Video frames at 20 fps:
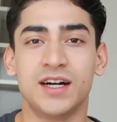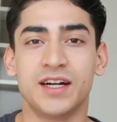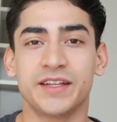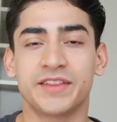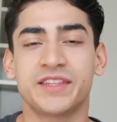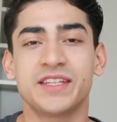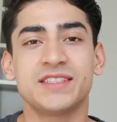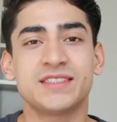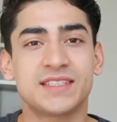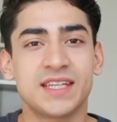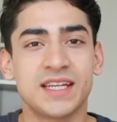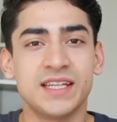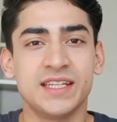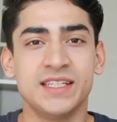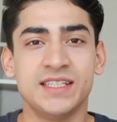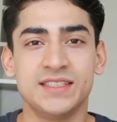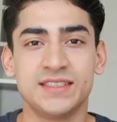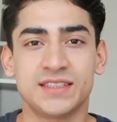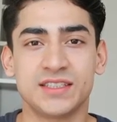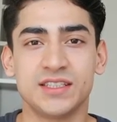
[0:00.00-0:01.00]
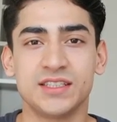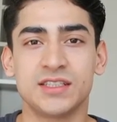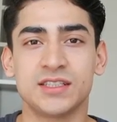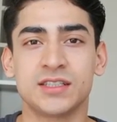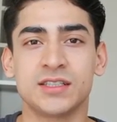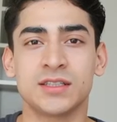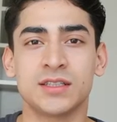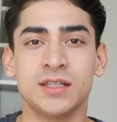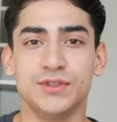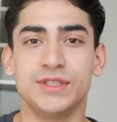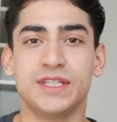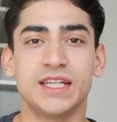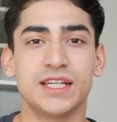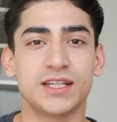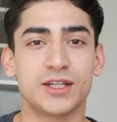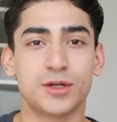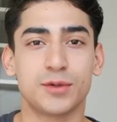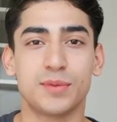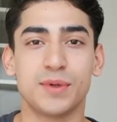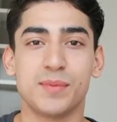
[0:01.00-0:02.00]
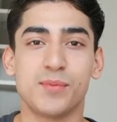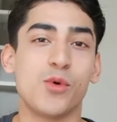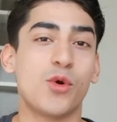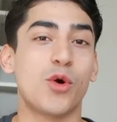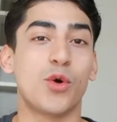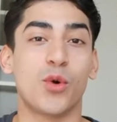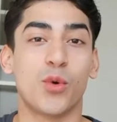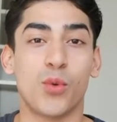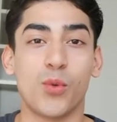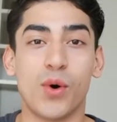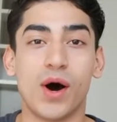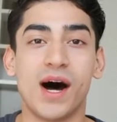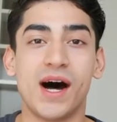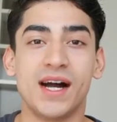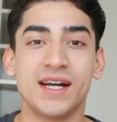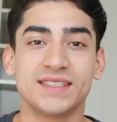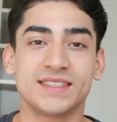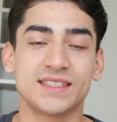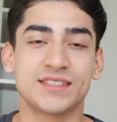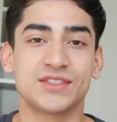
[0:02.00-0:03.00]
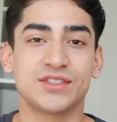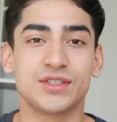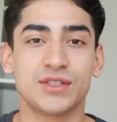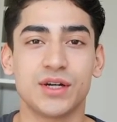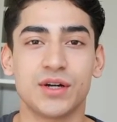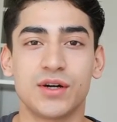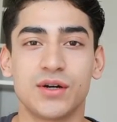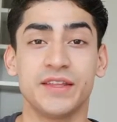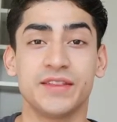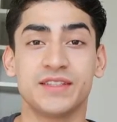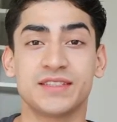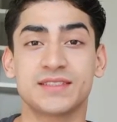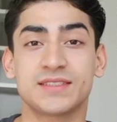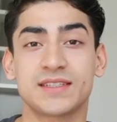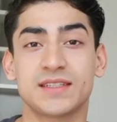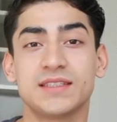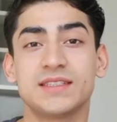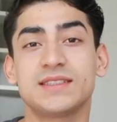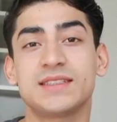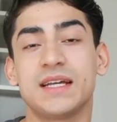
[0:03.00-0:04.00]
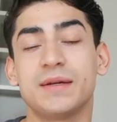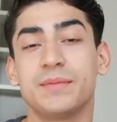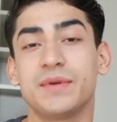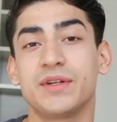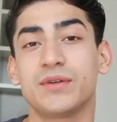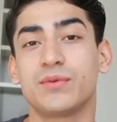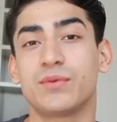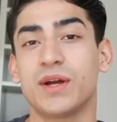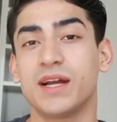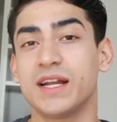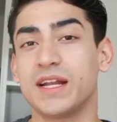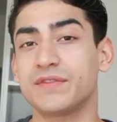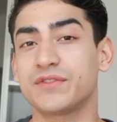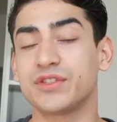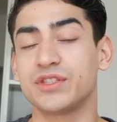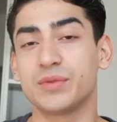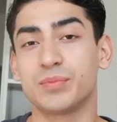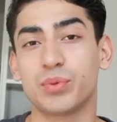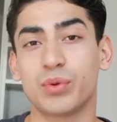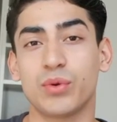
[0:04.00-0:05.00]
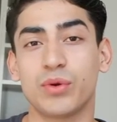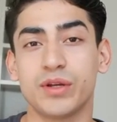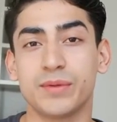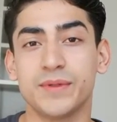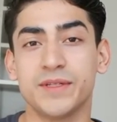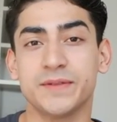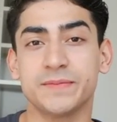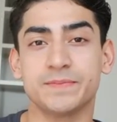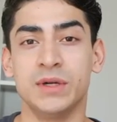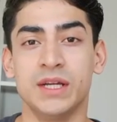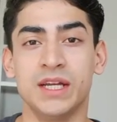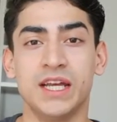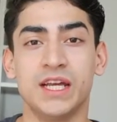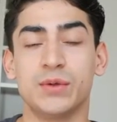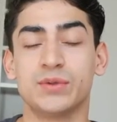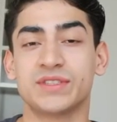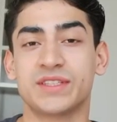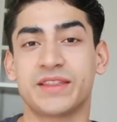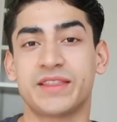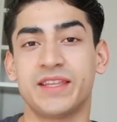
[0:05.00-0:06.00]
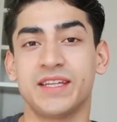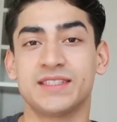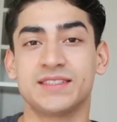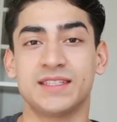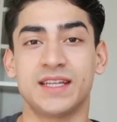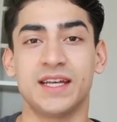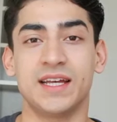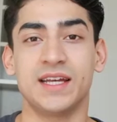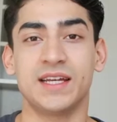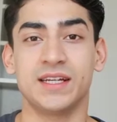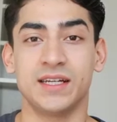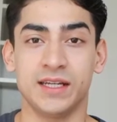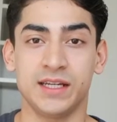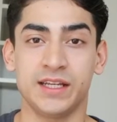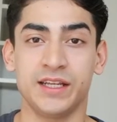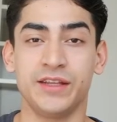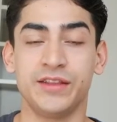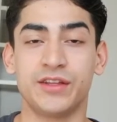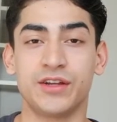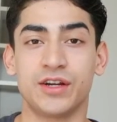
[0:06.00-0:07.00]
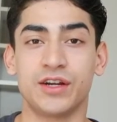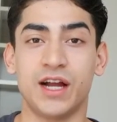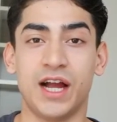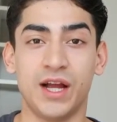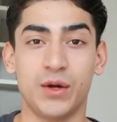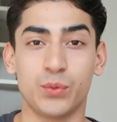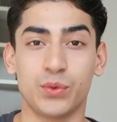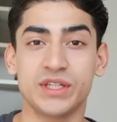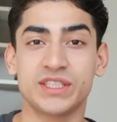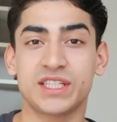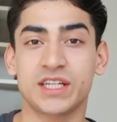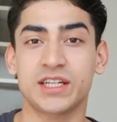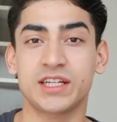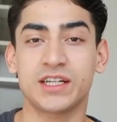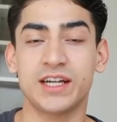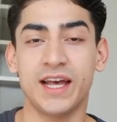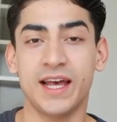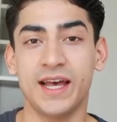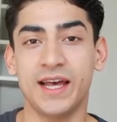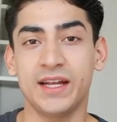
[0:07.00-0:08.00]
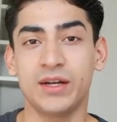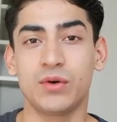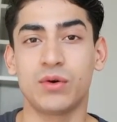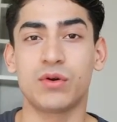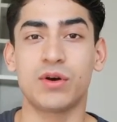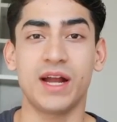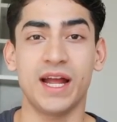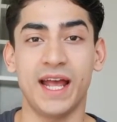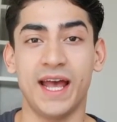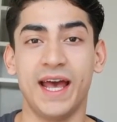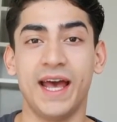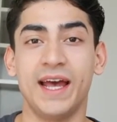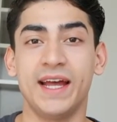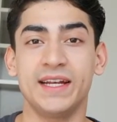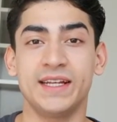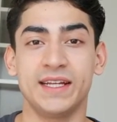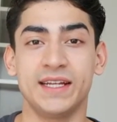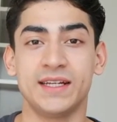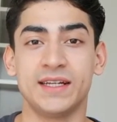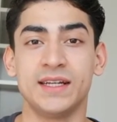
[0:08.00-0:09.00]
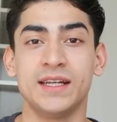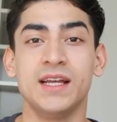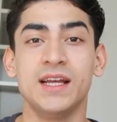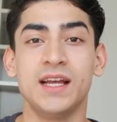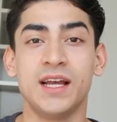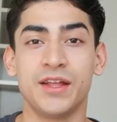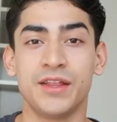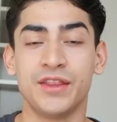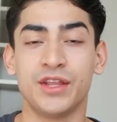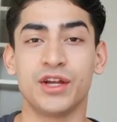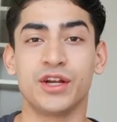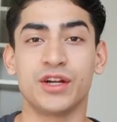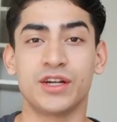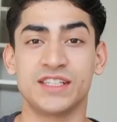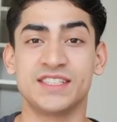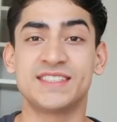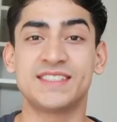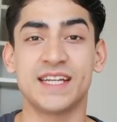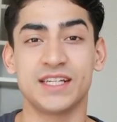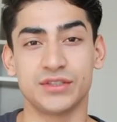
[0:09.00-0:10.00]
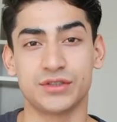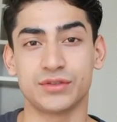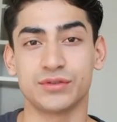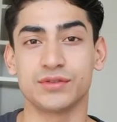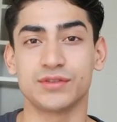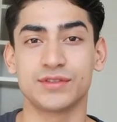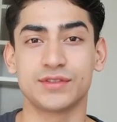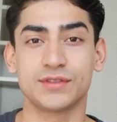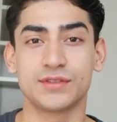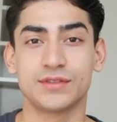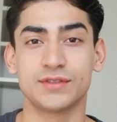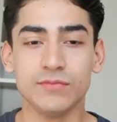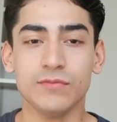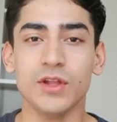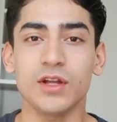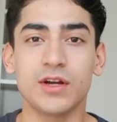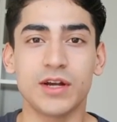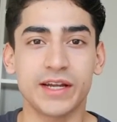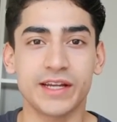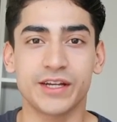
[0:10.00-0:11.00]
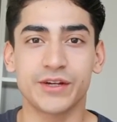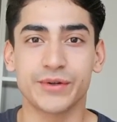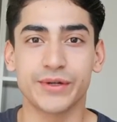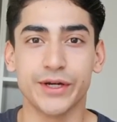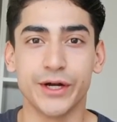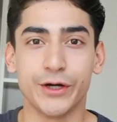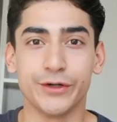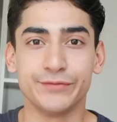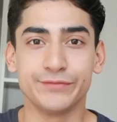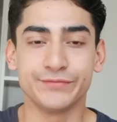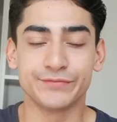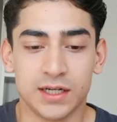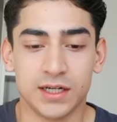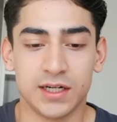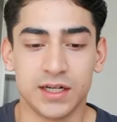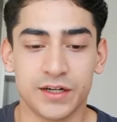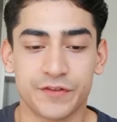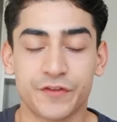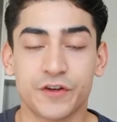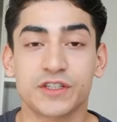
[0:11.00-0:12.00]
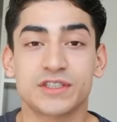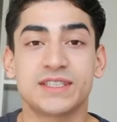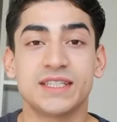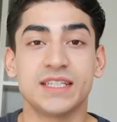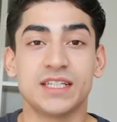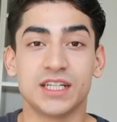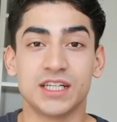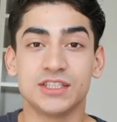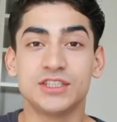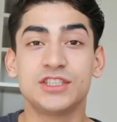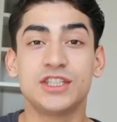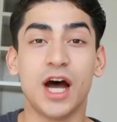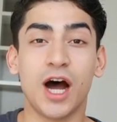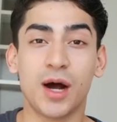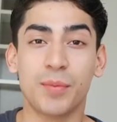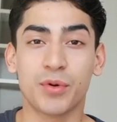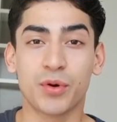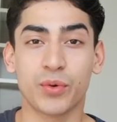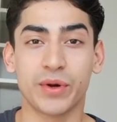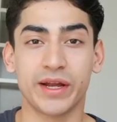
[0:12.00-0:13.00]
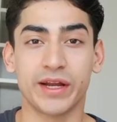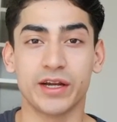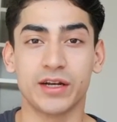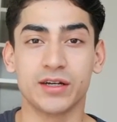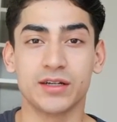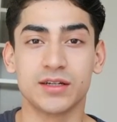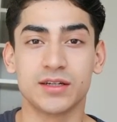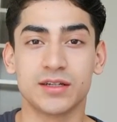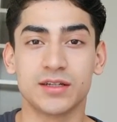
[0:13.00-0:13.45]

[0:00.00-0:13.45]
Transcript: things get easier, you get a little bit more wise as you go. This is a list I made right after deployment. It was the things that either I wish I could have had or I had, and they're essentials. Alright, here we go. First thing, Tupperware.